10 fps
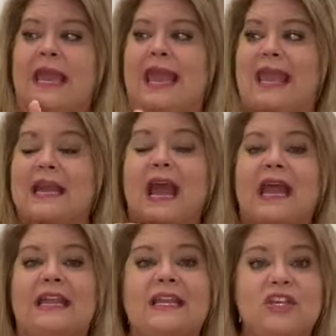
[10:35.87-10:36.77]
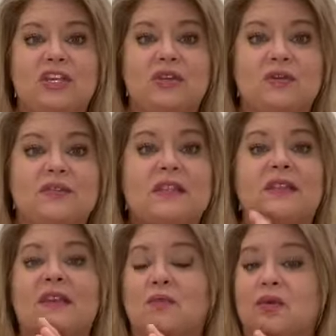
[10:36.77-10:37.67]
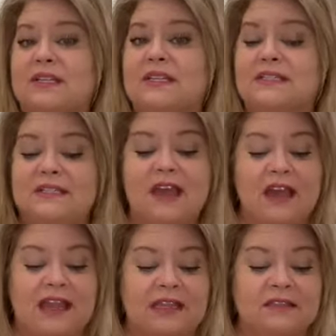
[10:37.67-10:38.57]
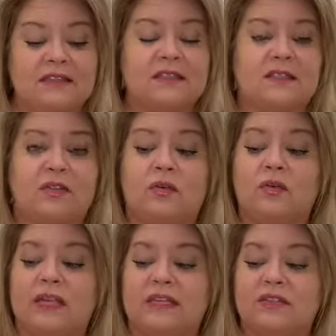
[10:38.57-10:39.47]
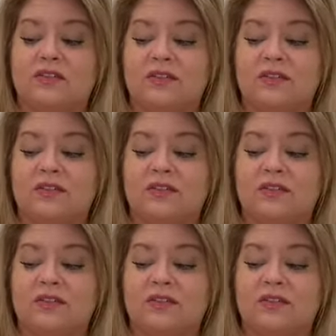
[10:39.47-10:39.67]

and I can use the wooden signs, the little Easter